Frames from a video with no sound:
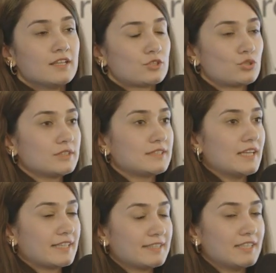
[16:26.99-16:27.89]
so that
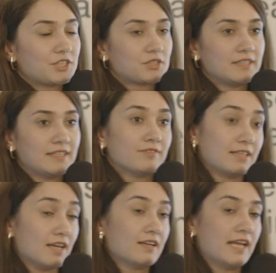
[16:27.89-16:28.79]
I can actually,
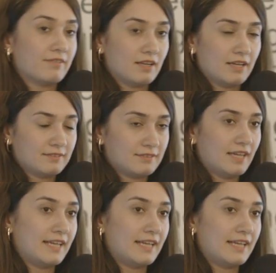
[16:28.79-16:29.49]
when I have an idea